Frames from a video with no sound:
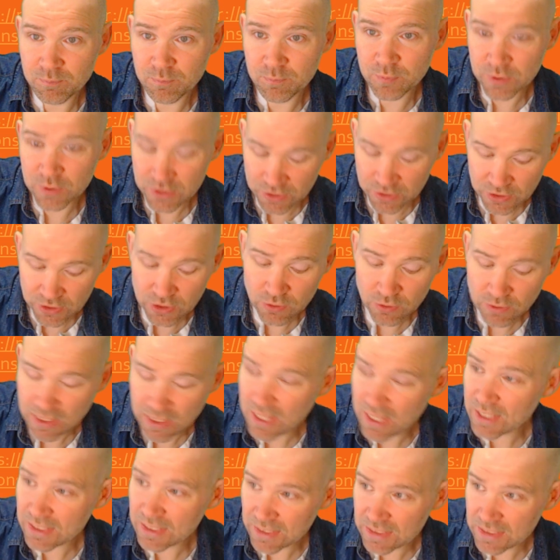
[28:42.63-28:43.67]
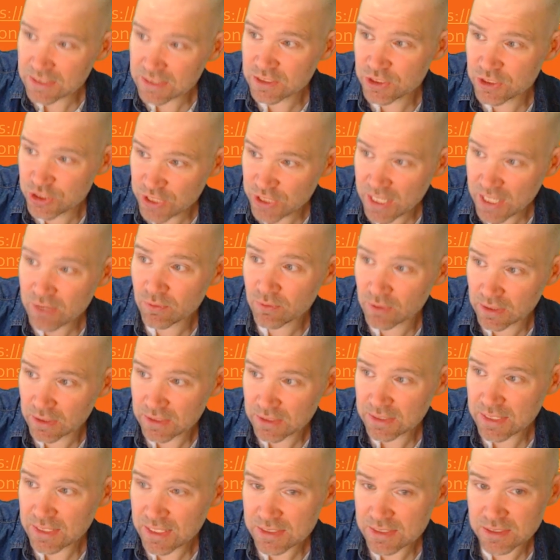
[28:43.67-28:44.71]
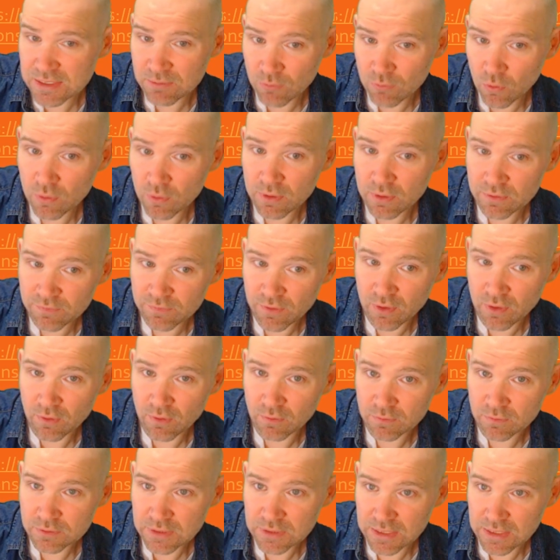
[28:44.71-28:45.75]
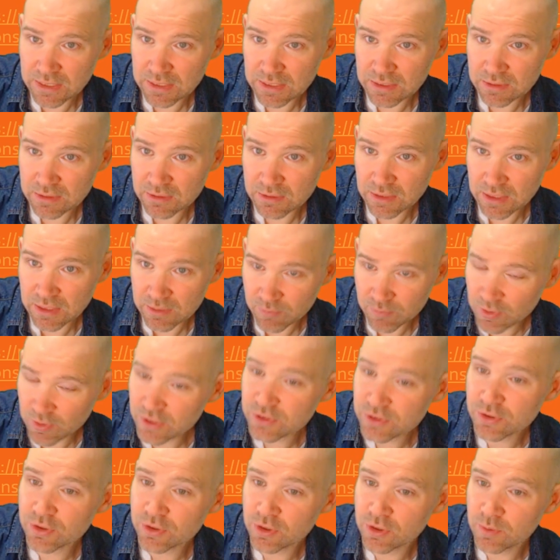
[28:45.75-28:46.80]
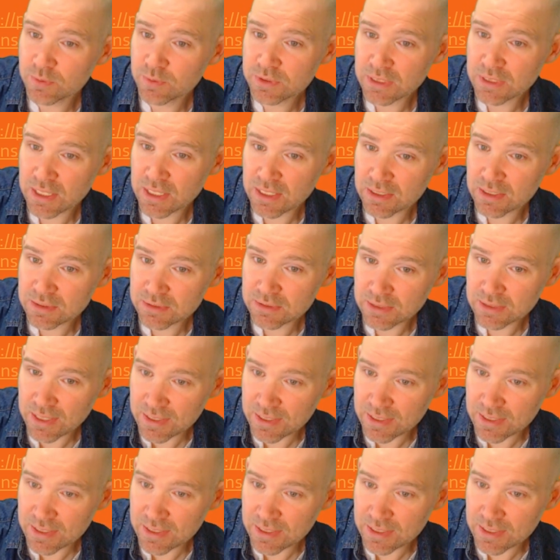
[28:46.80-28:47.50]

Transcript: the UK is generally getting more involved in, in pressure groups and,